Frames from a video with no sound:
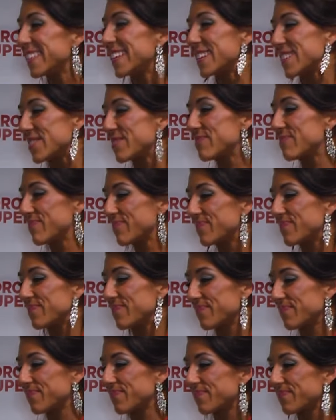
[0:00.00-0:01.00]

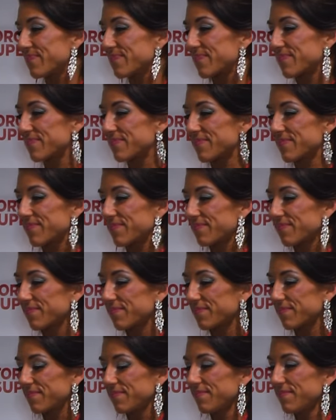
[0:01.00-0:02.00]

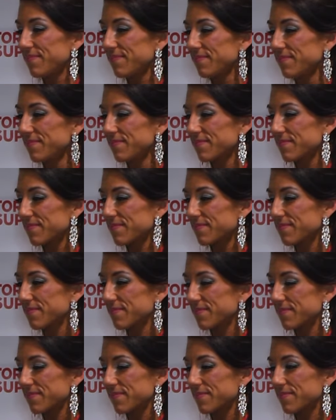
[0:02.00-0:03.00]

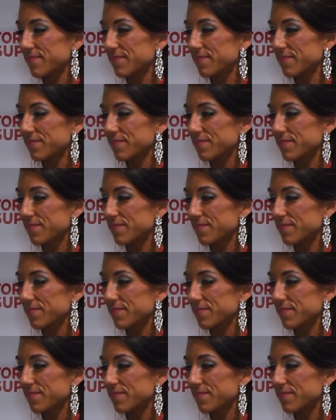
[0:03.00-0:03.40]
(silent)